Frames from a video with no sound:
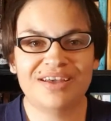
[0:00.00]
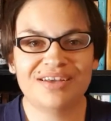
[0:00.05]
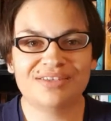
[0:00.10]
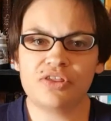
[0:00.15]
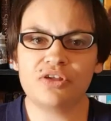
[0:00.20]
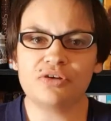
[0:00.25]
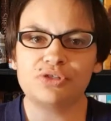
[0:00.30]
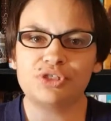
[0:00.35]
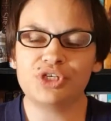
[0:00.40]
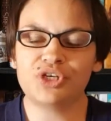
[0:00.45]

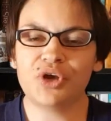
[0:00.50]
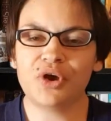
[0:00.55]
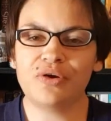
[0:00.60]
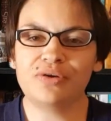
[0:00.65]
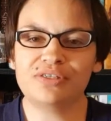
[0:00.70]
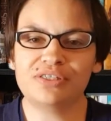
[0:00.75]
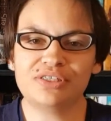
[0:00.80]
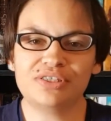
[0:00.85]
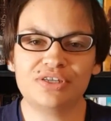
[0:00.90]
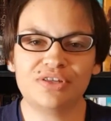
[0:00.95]
So she
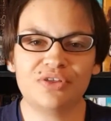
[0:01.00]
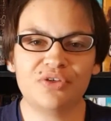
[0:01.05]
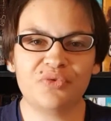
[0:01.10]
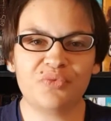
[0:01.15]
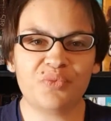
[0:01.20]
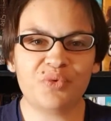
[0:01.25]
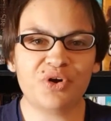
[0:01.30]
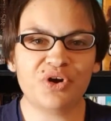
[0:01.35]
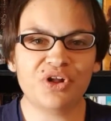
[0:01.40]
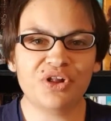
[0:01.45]
goes into this
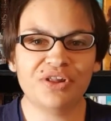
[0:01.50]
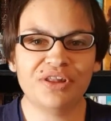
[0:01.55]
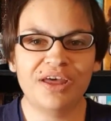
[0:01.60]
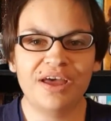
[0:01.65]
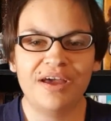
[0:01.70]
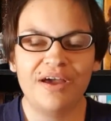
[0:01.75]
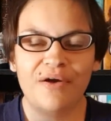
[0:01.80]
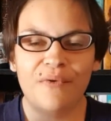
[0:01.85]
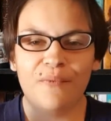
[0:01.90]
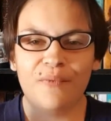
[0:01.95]
world
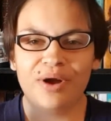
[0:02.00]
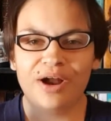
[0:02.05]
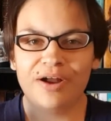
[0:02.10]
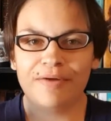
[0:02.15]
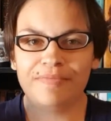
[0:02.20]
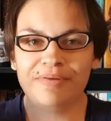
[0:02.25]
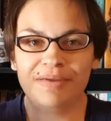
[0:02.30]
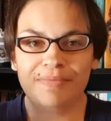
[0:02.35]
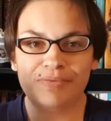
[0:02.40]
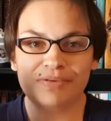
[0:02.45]

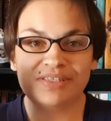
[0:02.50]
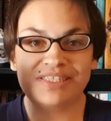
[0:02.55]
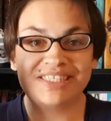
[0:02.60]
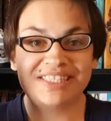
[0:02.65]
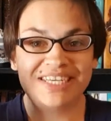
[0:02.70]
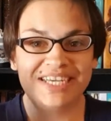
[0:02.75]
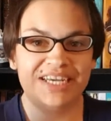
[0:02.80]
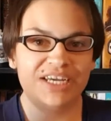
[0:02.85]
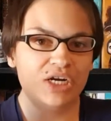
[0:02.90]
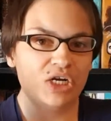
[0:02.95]
where people
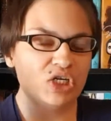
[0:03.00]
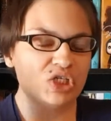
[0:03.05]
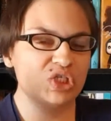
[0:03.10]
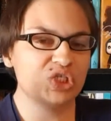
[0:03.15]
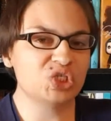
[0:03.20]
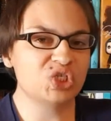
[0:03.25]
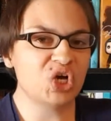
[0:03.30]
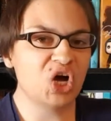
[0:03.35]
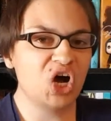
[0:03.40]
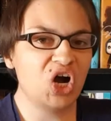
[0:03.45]
see her
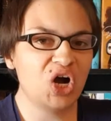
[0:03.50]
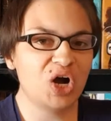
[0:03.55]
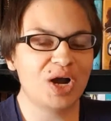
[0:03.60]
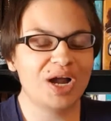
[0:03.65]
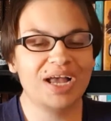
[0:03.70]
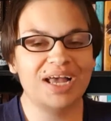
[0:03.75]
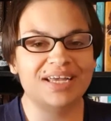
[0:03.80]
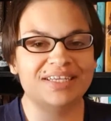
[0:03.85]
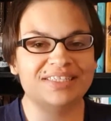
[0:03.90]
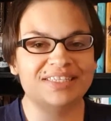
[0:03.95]
scar
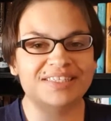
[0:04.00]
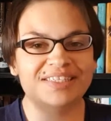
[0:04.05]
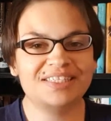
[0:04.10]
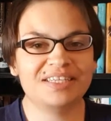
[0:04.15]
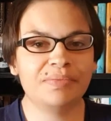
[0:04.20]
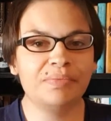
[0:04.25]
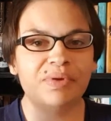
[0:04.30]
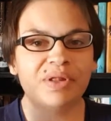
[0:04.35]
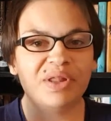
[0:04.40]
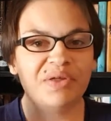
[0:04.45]
as a
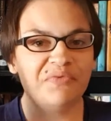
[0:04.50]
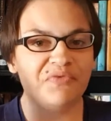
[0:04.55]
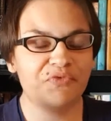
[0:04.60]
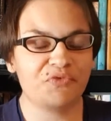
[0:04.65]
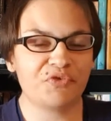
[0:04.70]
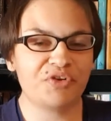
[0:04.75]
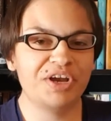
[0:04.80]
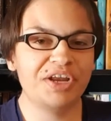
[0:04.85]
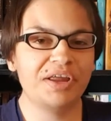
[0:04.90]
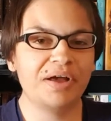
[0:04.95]
symbol of
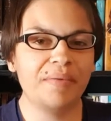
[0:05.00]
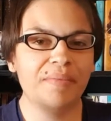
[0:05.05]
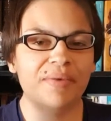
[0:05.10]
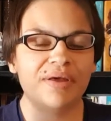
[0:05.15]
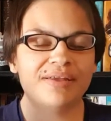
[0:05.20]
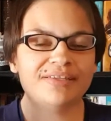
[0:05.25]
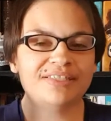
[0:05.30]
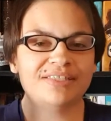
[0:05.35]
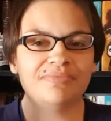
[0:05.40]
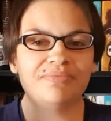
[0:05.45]
freedom,
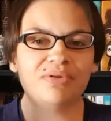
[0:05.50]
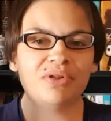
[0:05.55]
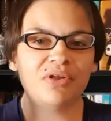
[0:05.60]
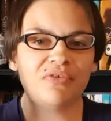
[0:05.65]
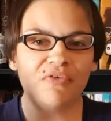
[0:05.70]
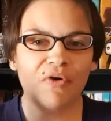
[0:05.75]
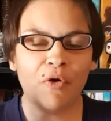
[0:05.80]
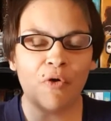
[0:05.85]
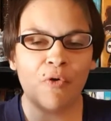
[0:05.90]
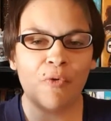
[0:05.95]
a symbol
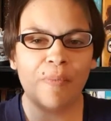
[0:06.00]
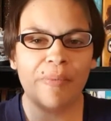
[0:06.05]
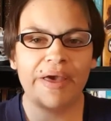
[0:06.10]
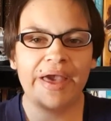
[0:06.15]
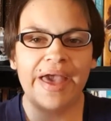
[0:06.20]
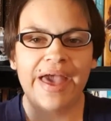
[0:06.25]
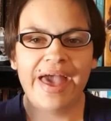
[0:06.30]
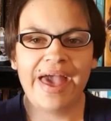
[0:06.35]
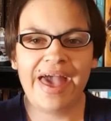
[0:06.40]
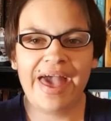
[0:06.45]
of hope,
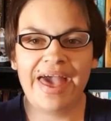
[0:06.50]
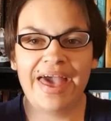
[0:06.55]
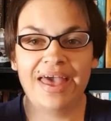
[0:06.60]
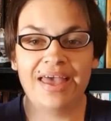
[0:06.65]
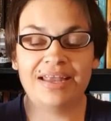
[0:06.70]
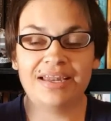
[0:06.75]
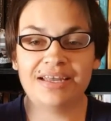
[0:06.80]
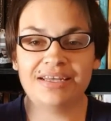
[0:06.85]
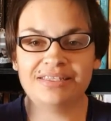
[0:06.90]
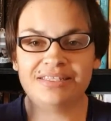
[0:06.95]

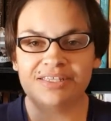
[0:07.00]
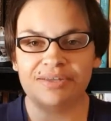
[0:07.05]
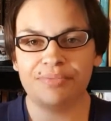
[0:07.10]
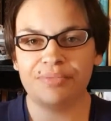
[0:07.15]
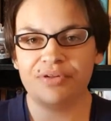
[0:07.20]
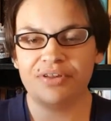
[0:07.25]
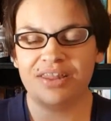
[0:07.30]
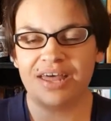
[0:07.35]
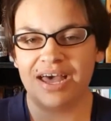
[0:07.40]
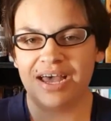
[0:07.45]
and a
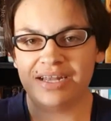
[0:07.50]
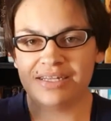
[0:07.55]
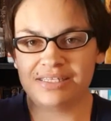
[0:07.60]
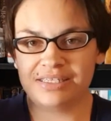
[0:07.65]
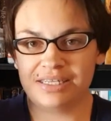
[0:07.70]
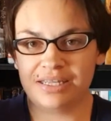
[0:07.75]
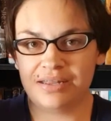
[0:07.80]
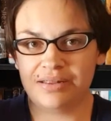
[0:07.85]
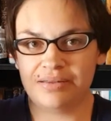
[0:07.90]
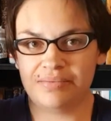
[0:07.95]
symbol
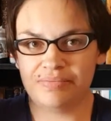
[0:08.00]
that